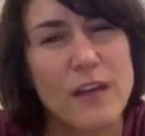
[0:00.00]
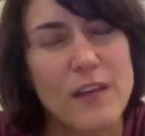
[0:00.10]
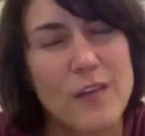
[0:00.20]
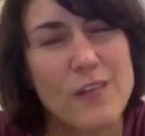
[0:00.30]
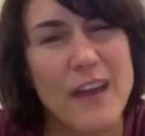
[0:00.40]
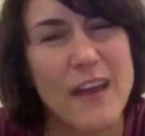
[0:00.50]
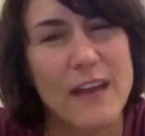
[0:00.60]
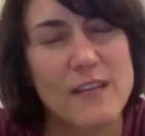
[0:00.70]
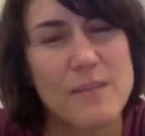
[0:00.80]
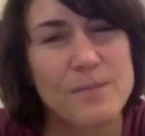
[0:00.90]
those
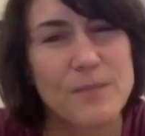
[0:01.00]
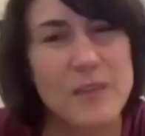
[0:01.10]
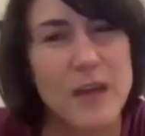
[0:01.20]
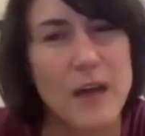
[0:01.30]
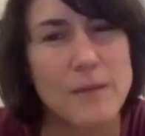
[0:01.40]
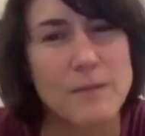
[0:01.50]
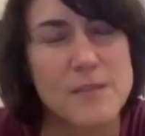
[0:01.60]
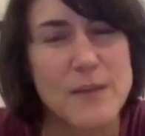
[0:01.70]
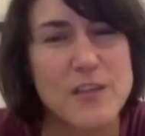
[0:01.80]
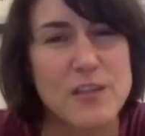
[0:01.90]
diets,
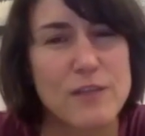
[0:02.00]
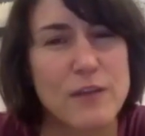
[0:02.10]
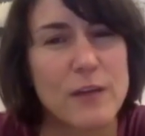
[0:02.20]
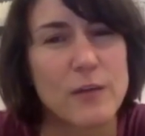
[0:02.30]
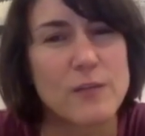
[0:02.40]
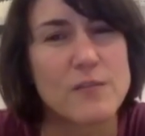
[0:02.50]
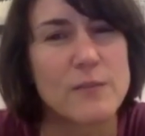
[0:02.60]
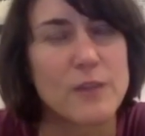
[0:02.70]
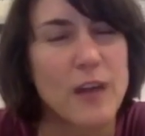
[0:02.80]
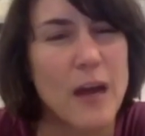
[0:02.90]
especially for anyone who's
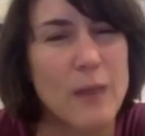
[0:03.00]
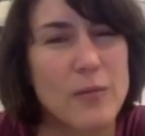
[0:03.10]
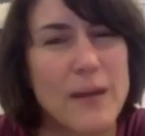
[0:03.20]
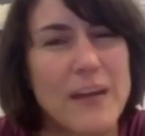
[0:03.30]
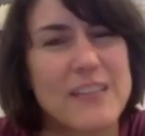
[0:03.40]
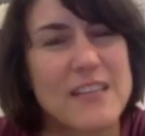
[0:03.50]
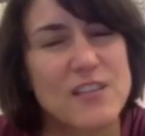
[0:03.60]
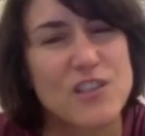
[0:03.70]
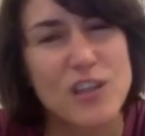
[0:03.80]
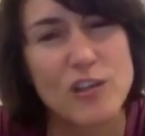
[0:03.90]
immunocompromised,
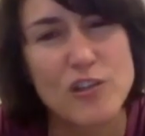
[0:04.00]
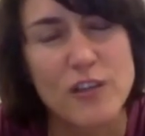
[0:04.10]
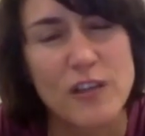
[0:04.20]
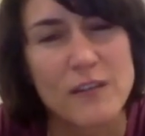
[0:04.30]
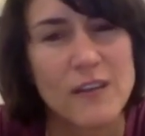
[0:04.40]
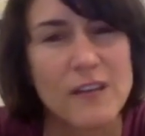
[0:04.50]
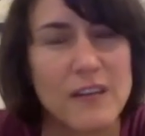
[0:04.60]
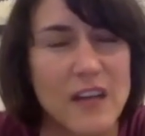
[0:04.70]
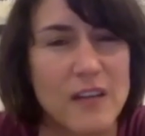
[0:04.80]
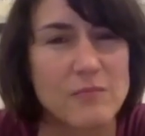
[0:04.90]
has children,
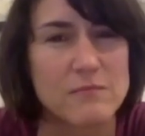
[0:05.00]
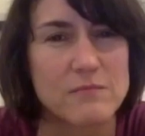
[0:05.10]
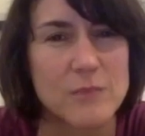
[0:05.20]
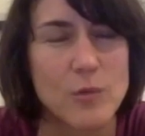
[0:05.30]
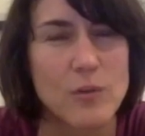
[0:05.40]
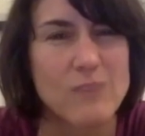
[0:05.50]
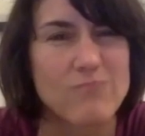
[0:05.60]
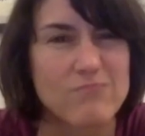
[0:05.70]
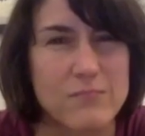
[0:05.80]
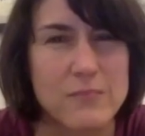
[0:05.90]
or
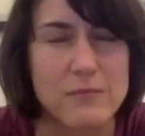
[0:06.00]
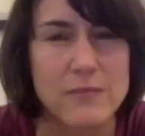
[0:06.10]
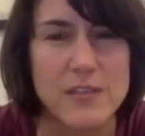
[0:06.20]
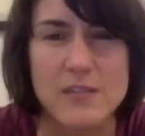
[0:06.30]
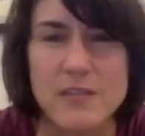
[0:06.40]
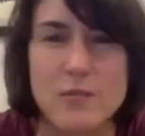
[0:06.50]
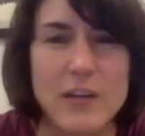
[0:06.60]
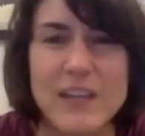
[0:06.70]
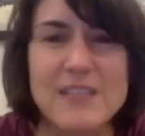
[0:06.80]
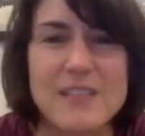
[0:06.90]
just doesn't want to
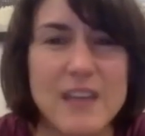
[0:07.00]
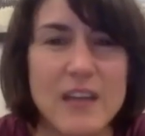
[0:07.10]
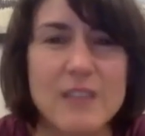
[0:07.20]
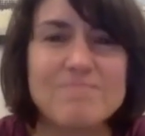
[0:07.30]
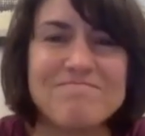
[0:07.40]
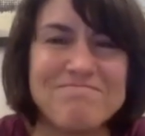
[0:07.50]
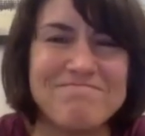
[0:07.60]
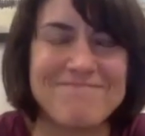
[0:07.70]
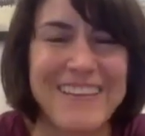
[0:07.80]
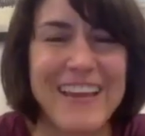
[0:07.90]
get sick.
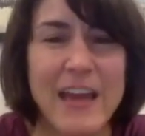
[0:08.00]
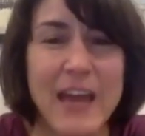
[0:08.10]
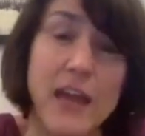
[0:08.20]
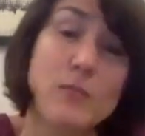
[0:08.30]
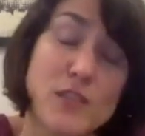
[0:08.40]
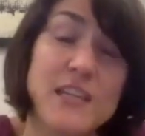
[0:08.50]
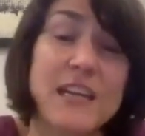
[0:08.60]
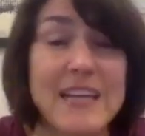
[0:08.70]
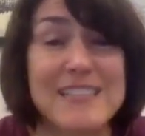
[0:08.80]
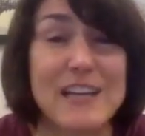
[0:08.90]
Animals can
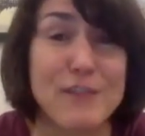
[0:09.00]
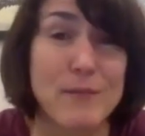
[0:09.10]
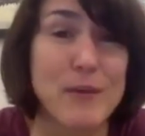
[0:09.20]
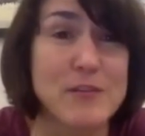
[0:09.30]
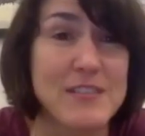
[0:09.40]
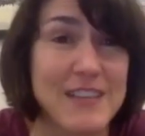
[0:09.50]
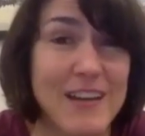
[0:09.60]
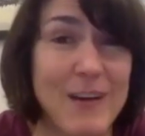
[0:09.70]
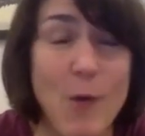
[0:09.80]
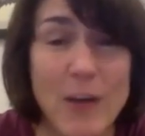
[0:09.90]
get sick from those
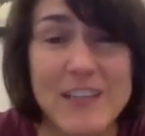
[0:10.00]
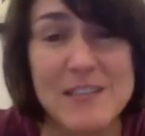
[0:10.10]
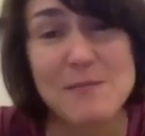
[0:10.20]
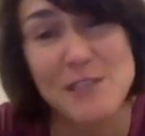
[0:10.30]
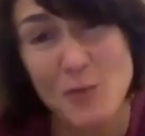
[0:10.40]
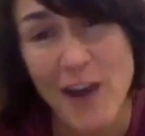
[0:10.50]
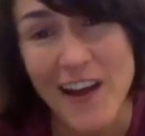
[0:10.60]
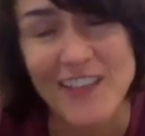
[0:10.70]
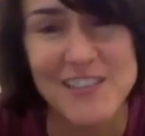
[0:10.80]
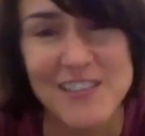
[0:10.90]
organisms as
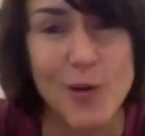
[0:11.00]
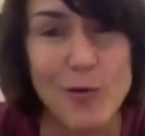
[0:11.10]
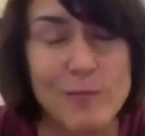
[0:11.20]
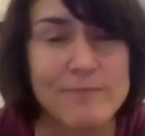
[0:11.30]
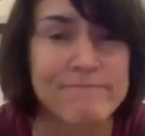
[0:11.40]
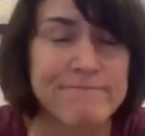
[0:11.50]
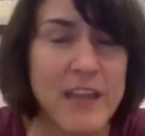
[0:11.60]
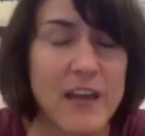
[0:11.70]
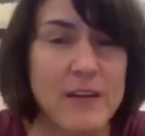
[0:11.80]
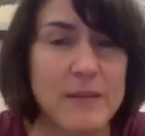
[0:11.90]
well. So
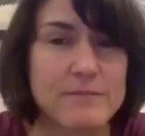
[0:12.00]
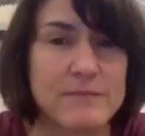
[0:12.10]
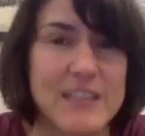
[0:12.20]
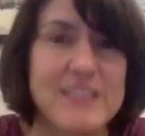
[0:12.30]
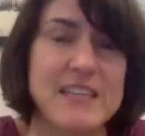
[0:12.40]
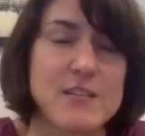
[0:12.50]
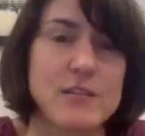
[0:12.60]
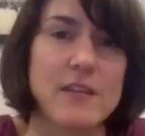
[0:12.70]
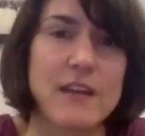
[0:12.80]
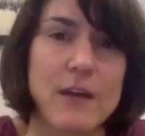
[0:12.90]
I guess that's the
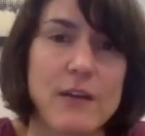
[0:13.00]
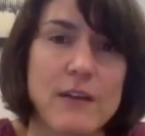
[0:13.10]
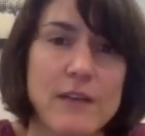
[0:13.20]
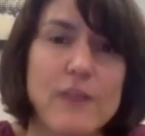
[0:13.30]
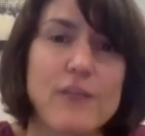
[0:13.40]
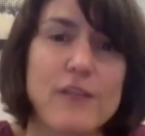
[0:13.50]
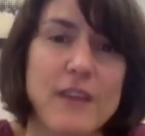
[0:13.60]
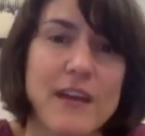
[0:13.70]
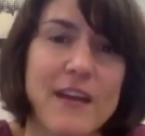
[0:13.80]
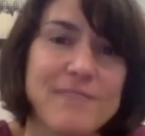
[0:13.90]
only thing other thing I
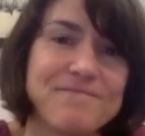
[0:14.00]
did.